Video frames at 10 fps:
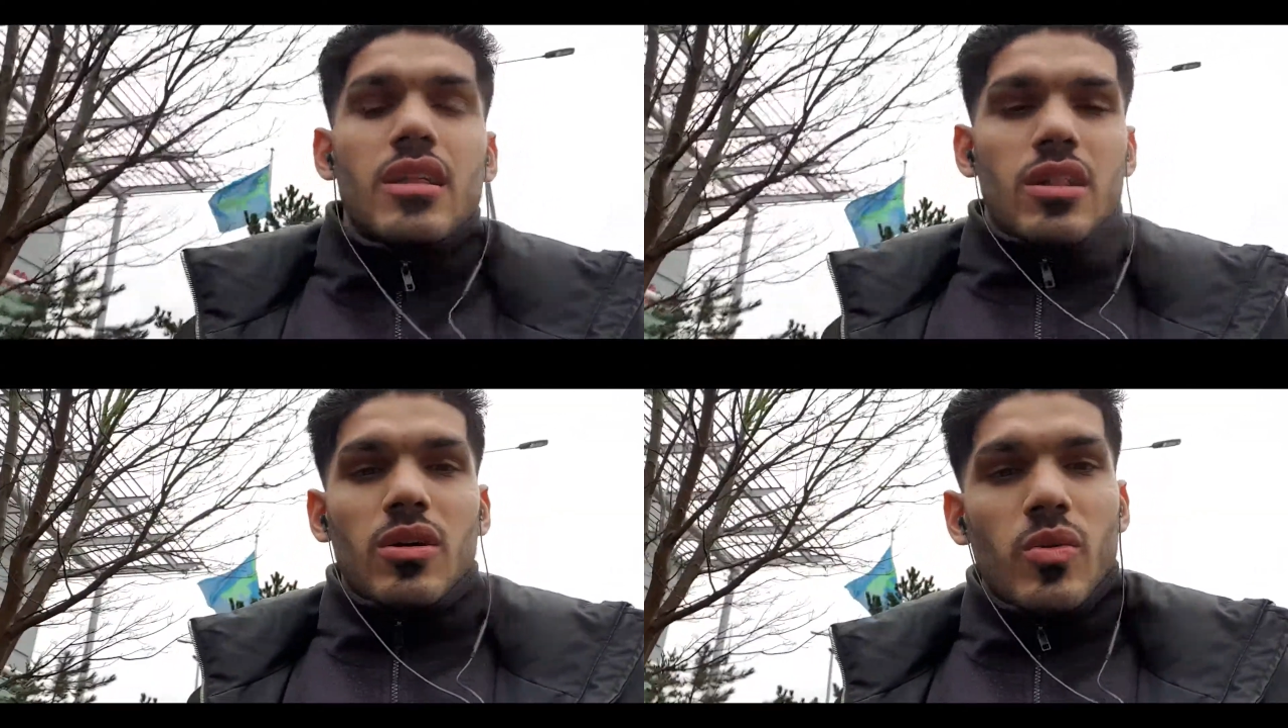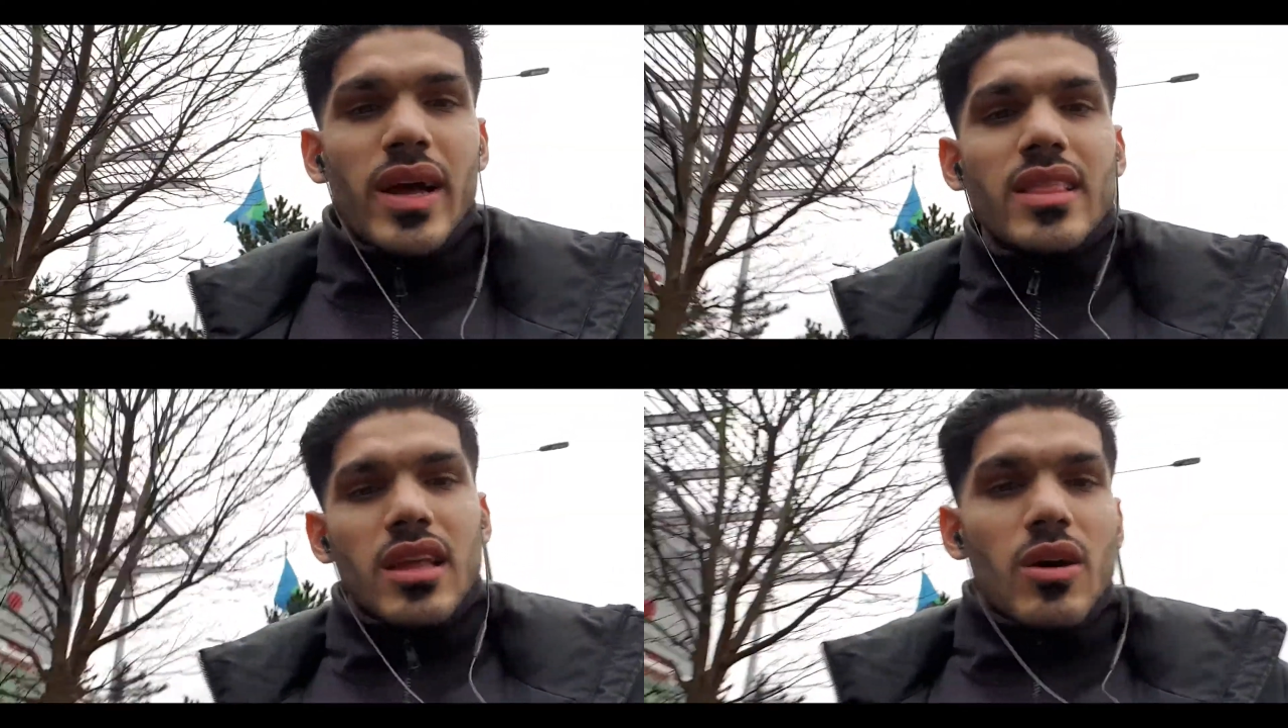So
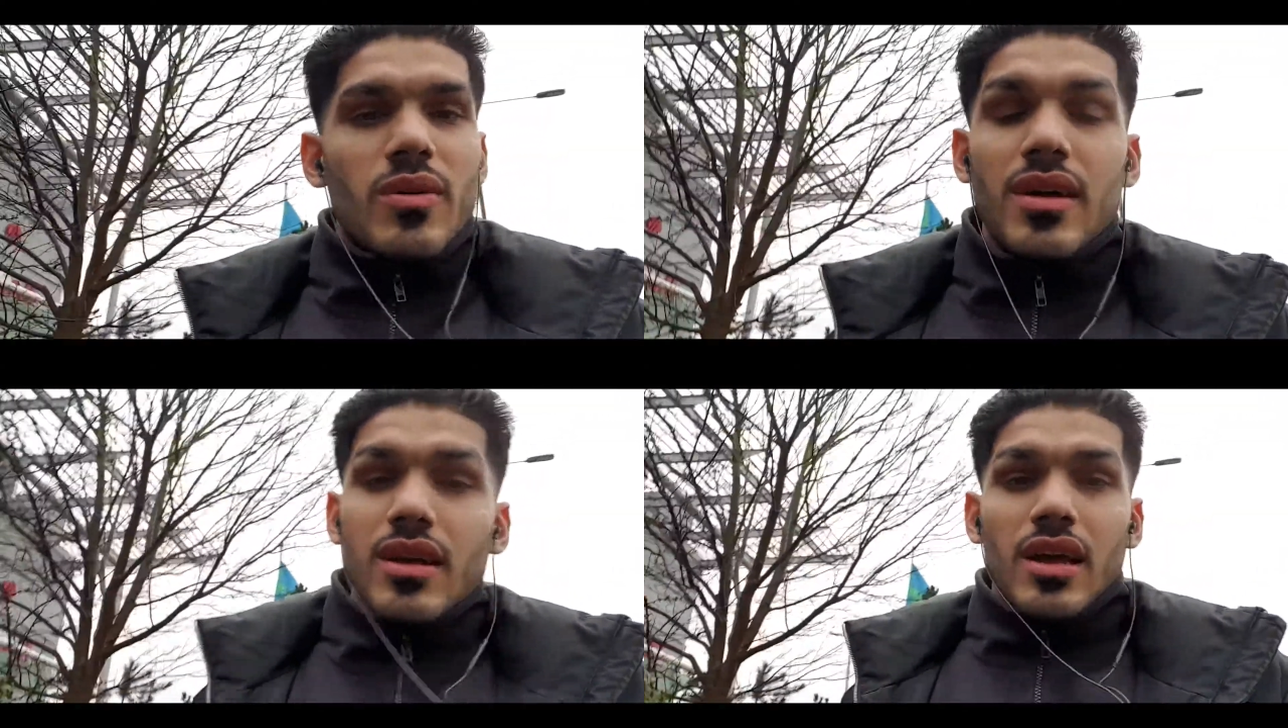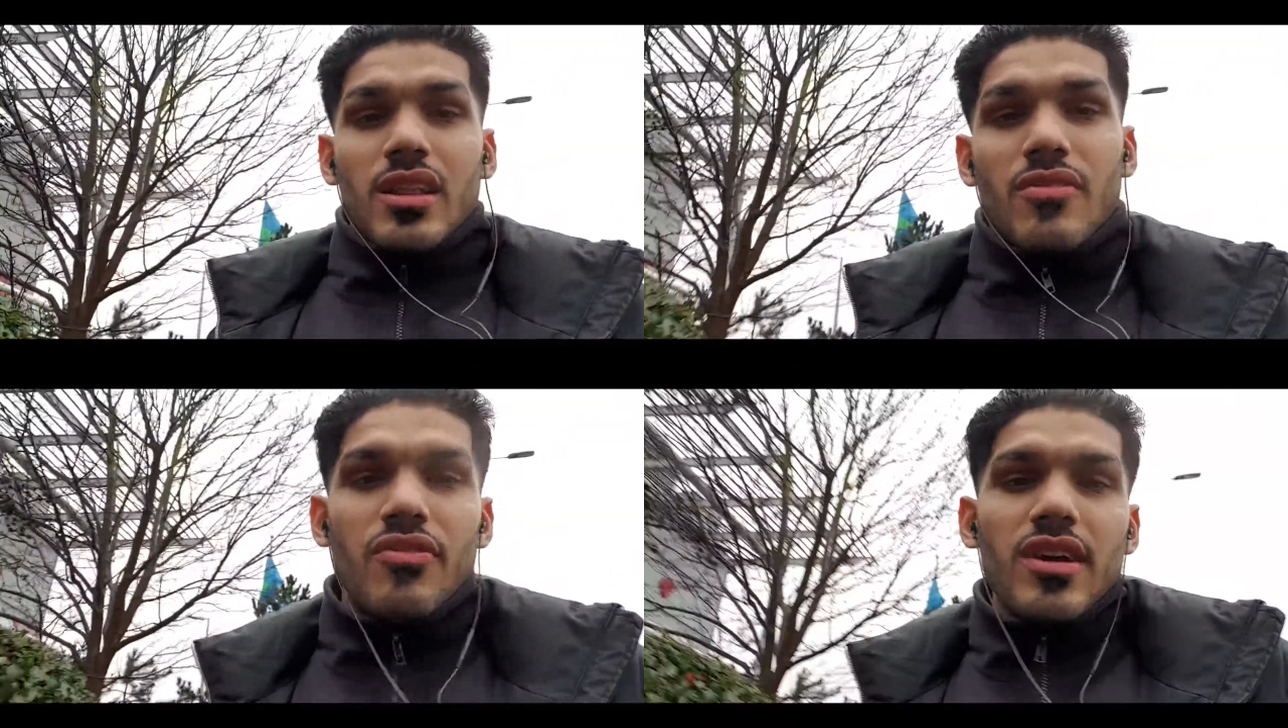right now, it's
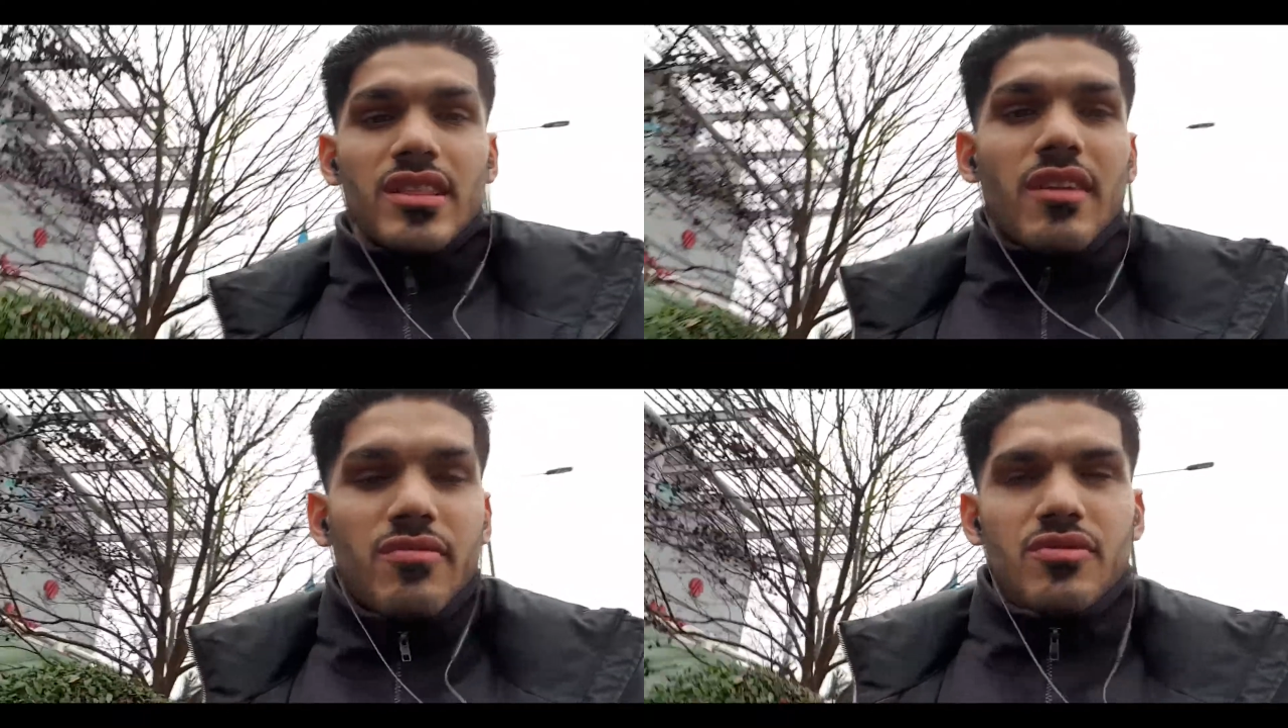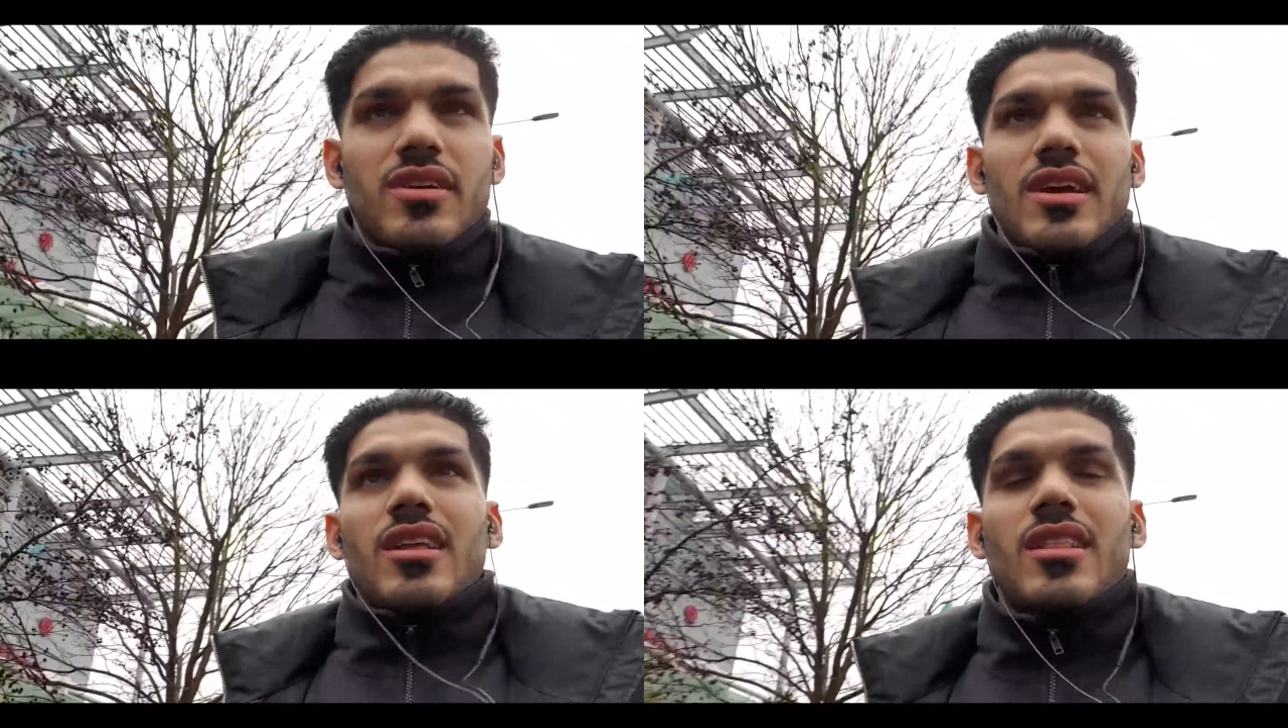a Friday afternoon
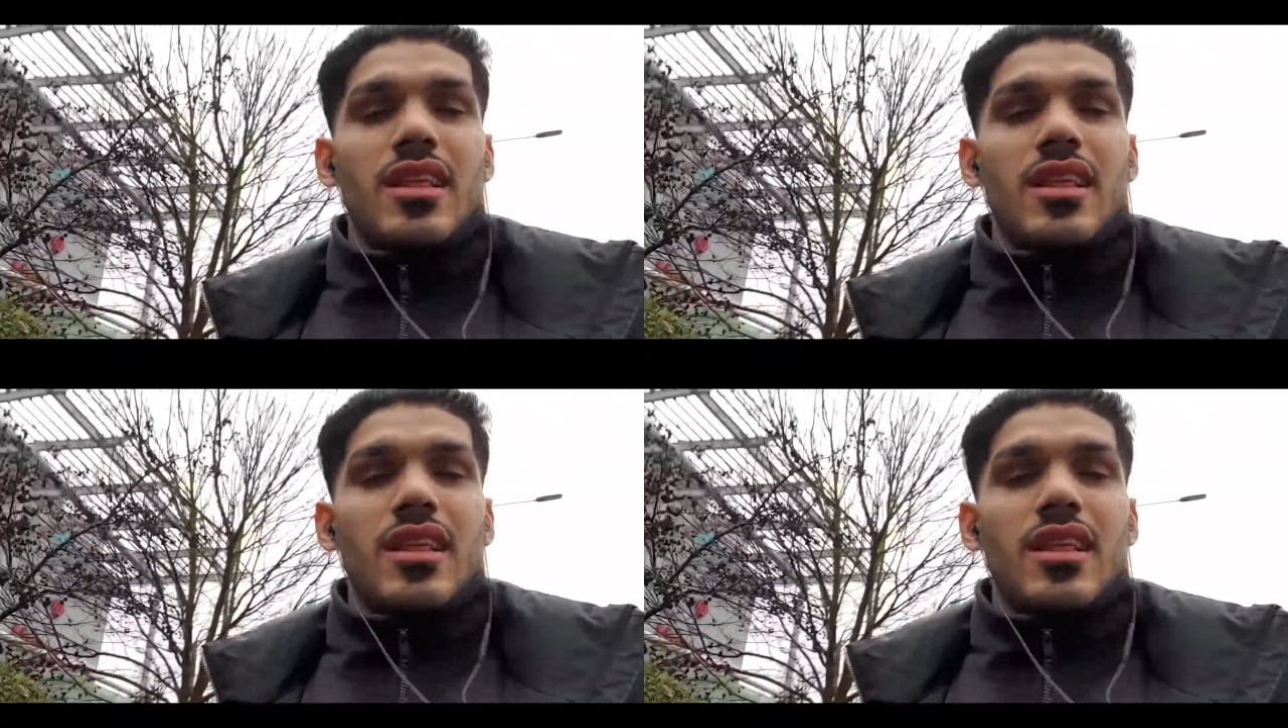guys.